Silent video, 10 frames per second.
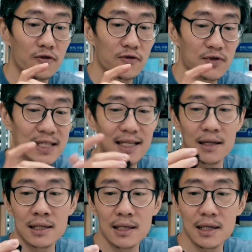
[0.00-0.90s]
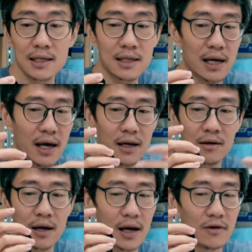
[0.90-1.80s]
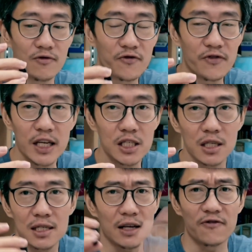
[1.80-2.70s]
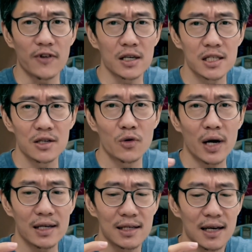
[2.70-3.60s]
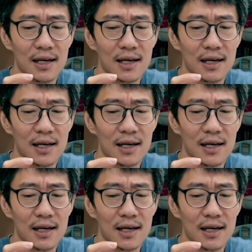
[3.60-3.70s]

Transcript: sensors and features and function wise.